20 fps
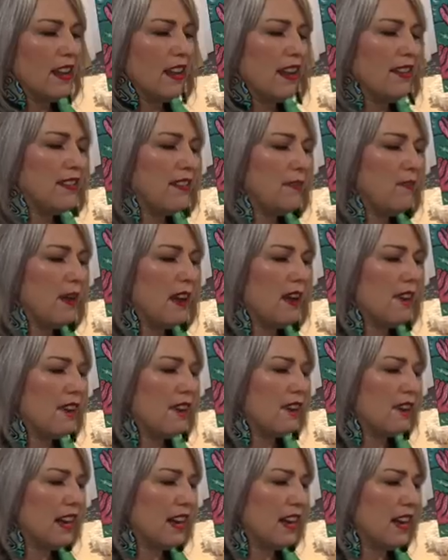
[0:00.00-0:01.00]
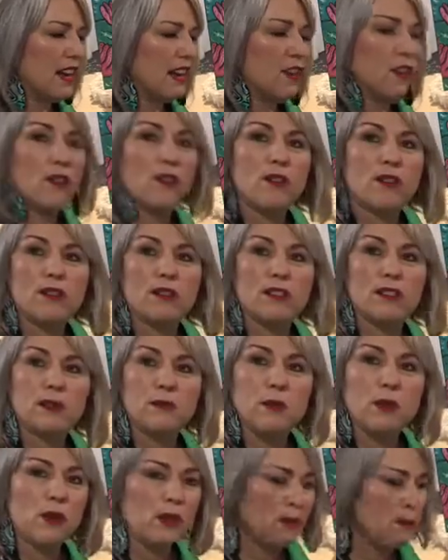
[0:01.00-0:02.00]
it's a matter of getting your
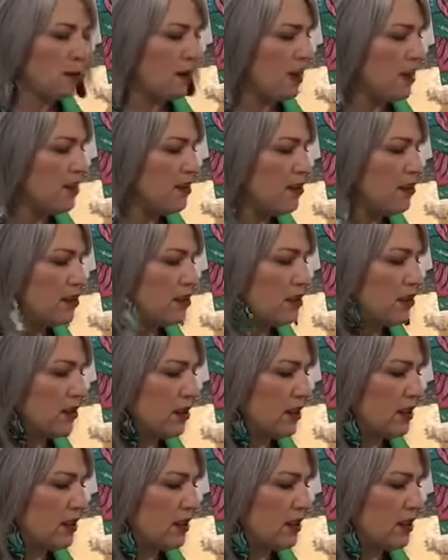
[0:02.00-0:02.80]
smaller brush,